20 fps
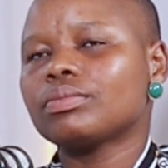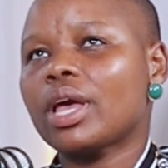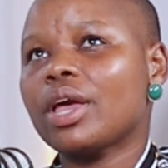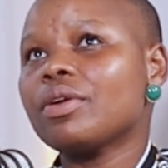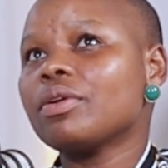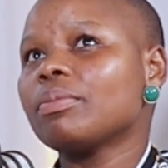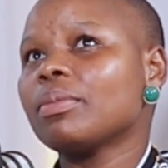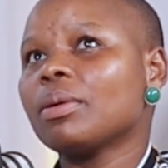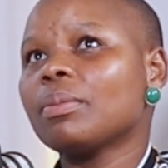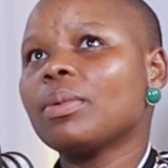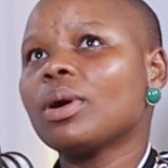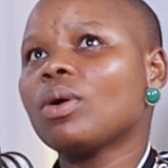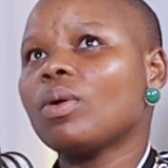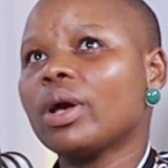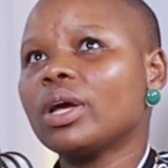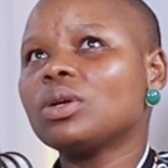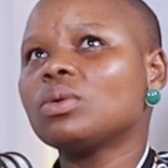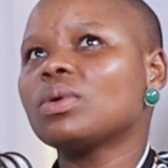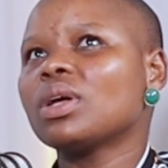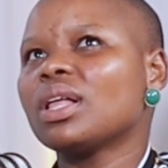I remember
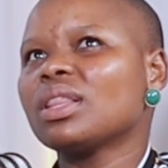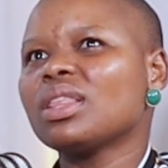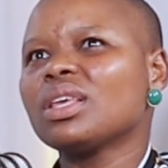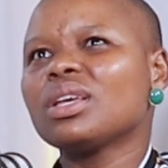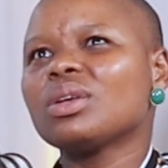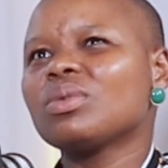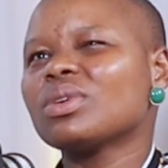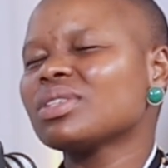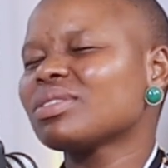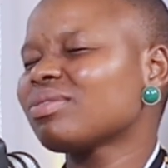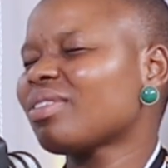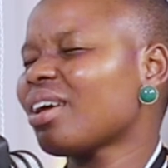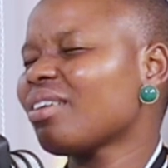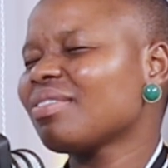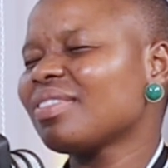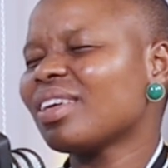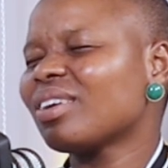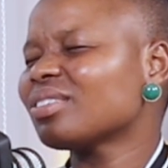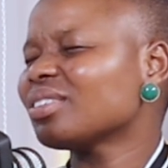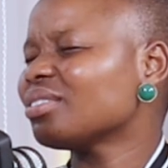quite well, I think it was
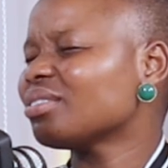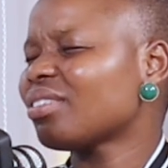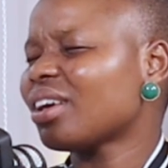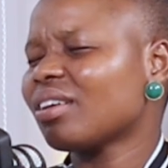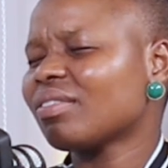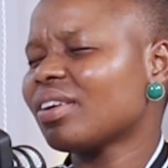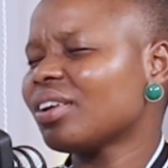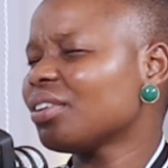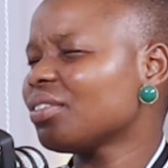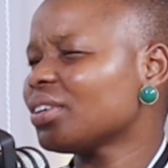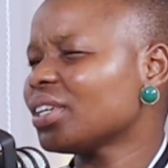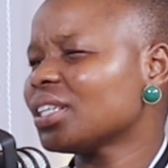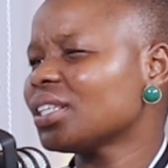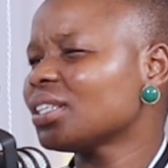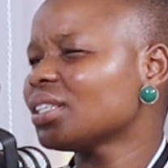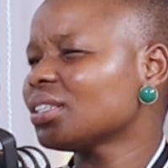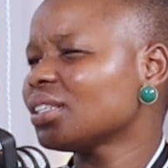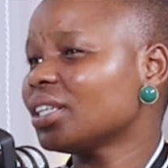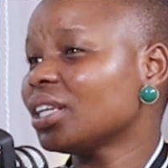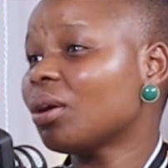
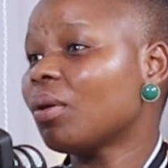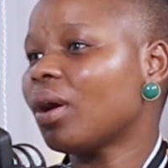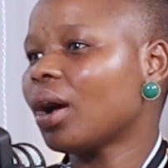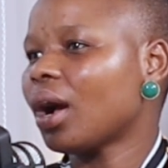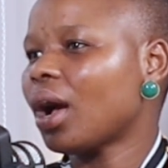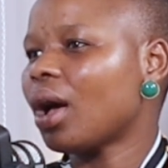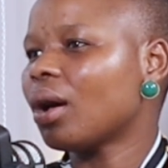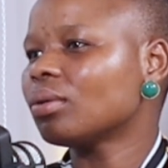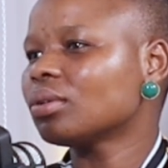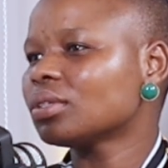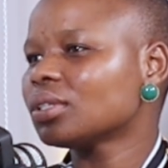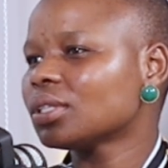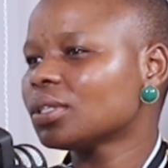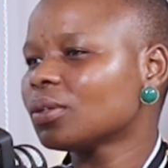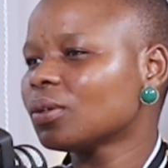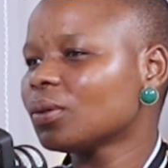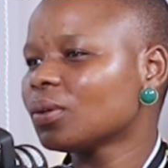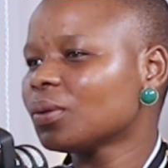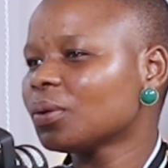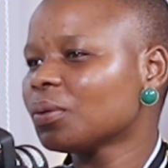5,500 in our account.
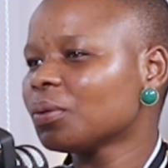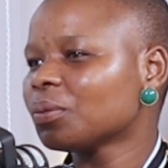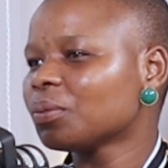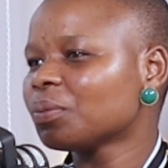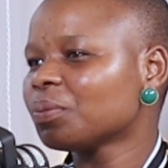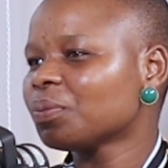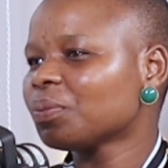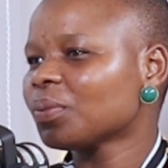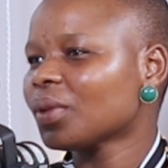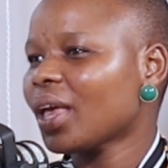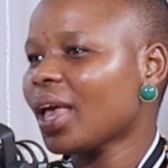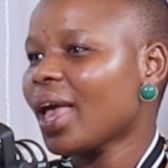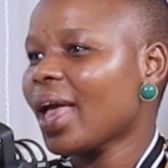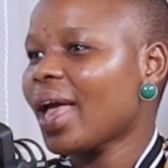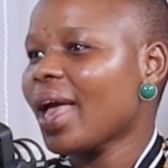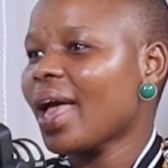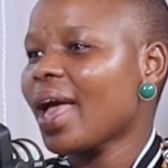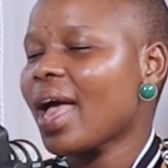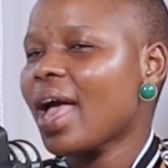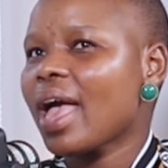
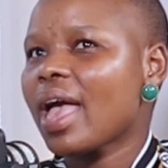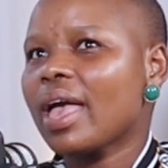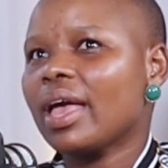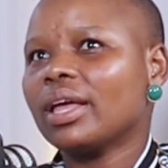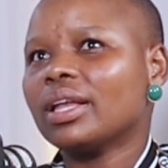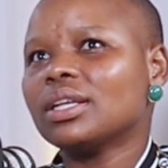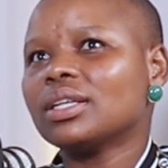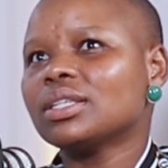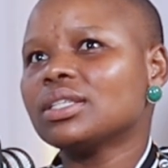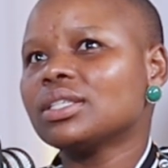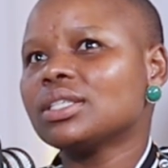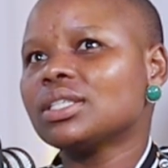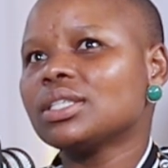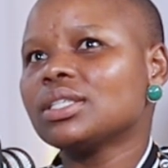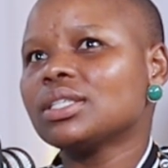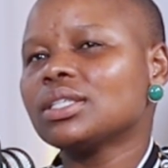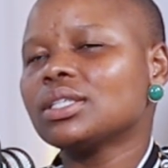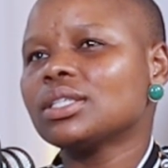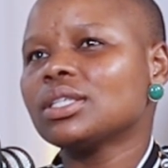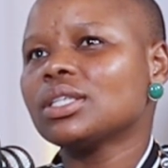And
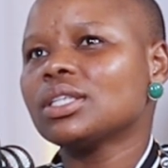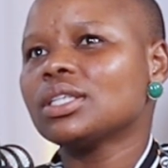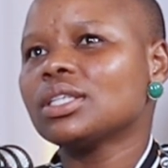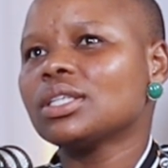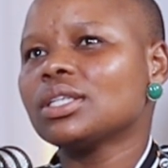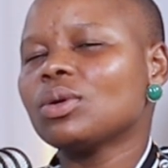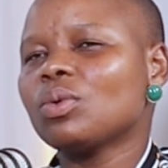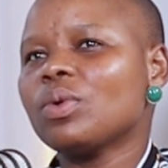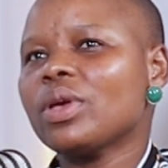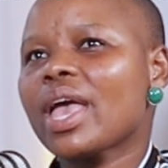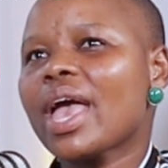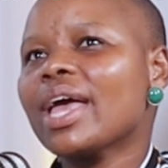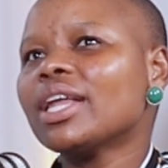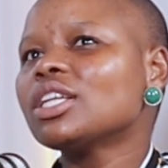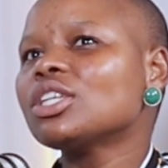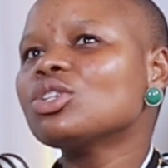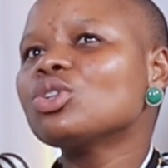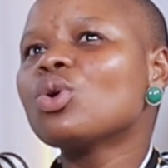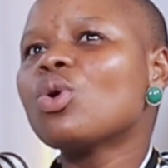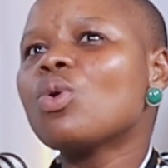we
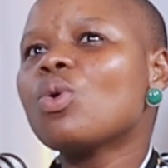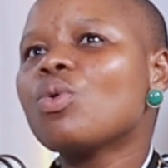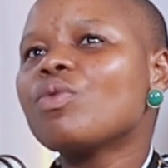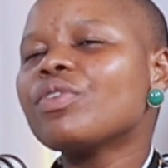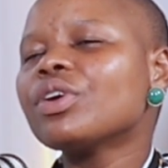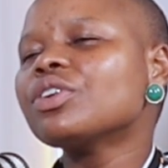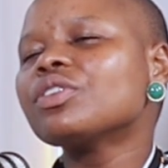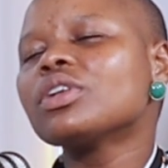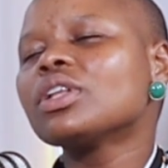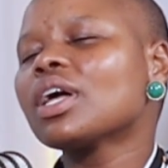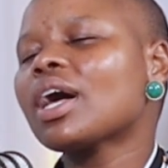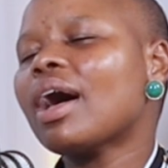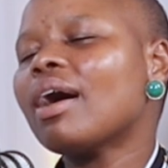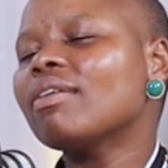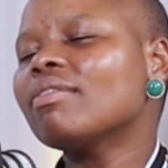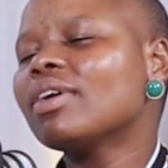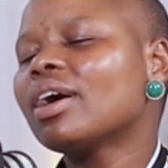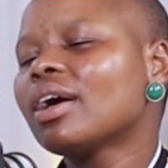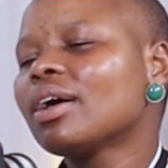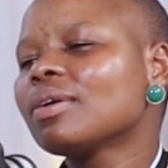had no funeral
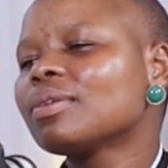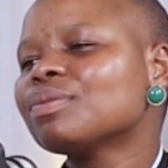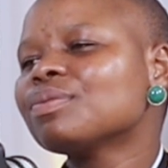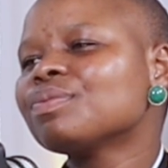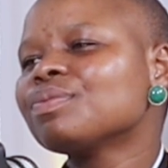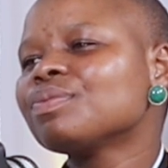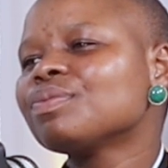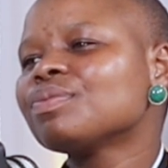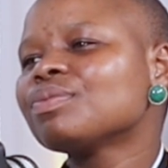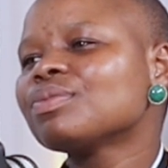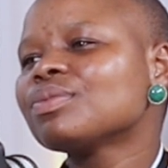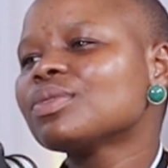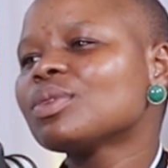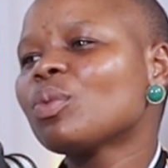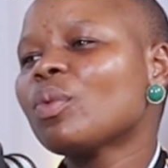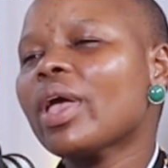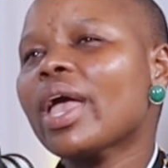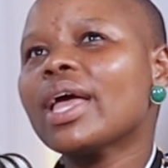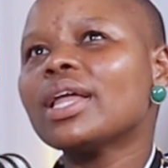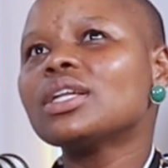cover.
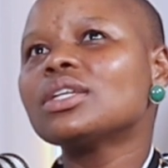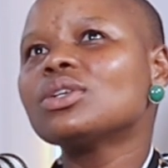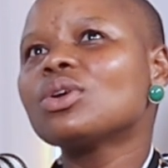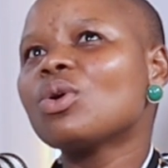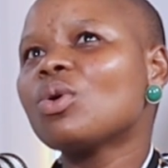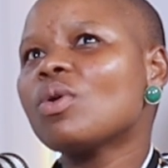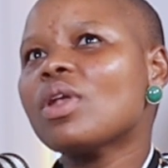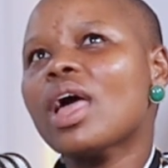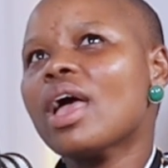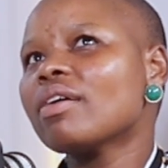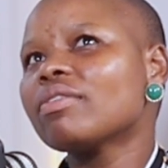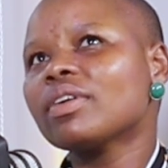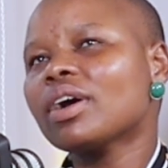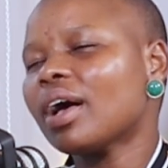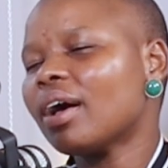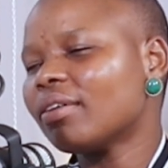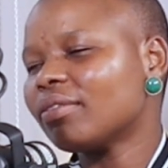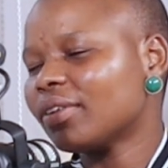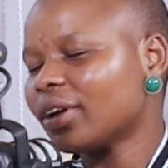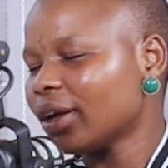We had no life
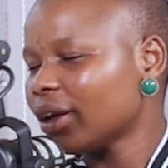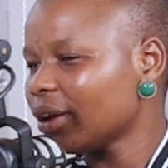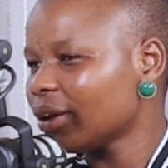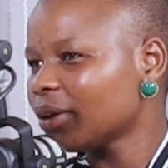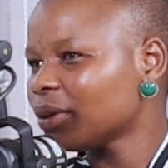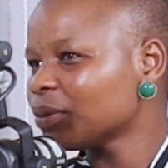cover.